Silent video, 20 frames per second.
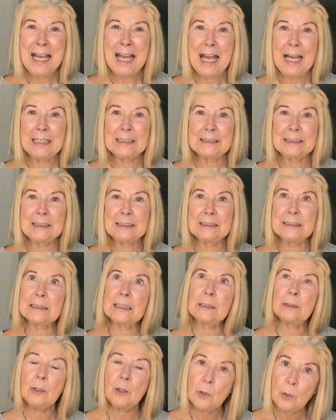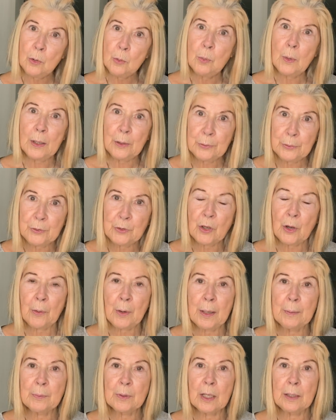And he said, oh, well, you know,
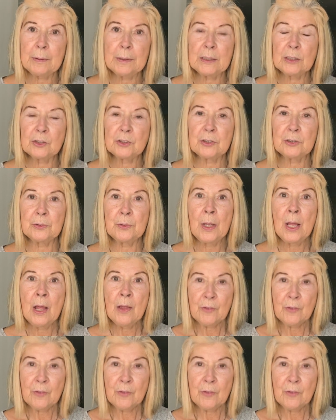I'm going to